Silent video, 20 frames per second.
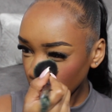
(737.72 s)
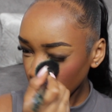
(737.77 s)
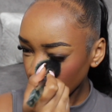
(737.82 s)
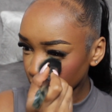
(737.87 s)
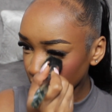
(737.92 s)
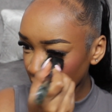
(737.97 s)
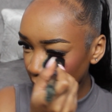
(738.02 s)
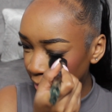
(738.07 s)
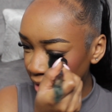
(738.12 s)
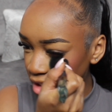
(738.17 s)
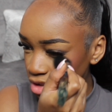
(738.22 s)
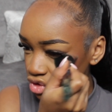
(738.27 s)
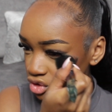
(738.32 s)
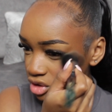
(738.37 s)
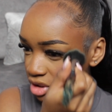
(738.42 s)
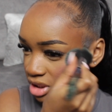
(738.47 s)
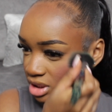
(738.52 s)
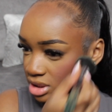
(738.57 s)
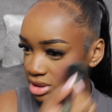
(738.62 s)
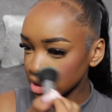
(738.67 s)
My
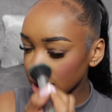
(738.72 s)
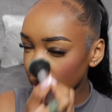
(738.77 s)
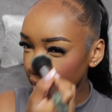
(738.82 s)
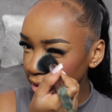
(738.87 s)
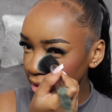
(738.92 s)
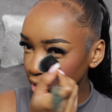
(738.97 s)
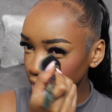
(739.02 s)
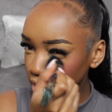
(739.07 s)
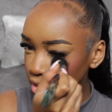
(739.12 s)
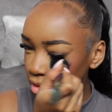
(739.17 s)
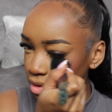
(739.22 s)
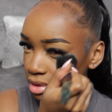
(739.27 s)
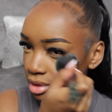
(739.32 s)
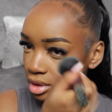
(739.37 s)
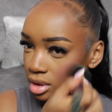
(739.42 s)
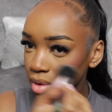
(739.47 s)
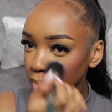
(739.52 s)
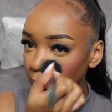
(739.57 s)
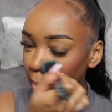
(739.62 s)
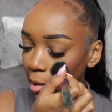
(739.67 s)
battery is dying,
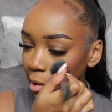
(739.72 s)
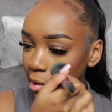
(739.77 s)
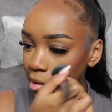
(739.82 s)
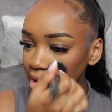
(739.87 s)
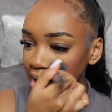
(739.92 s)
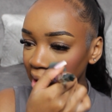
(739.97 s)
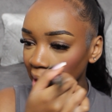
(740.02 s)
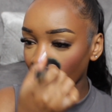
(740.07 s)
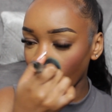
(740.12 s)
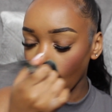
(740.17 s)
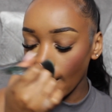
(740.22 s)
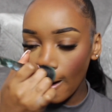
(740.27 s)
but good thing I